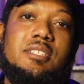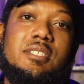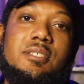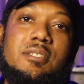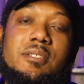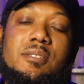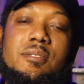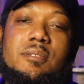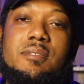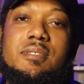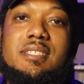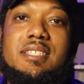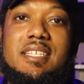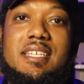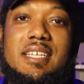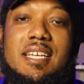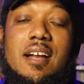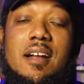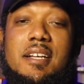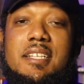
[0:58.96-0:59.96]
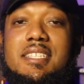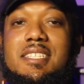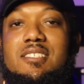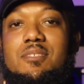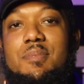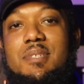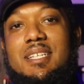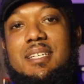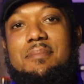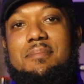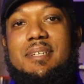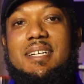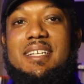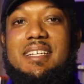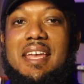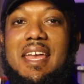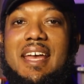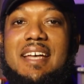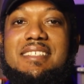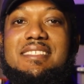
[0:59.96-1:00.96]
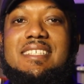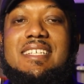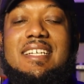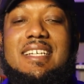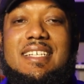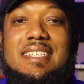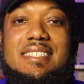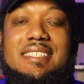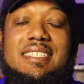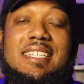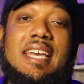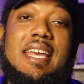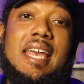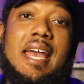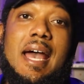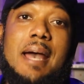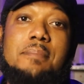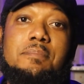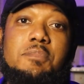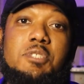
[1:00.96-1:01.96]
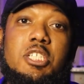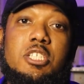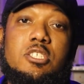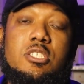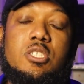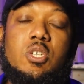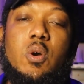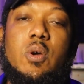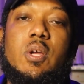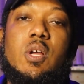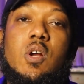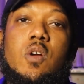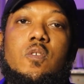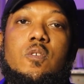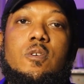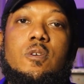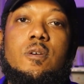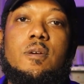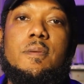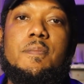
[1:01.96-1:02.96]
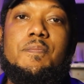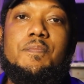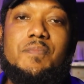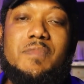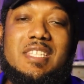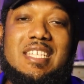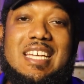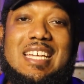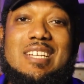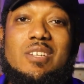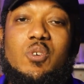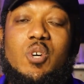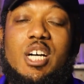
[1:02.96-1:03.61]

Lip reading: to the Architecture Beyond podcast. Today I'm just going over 10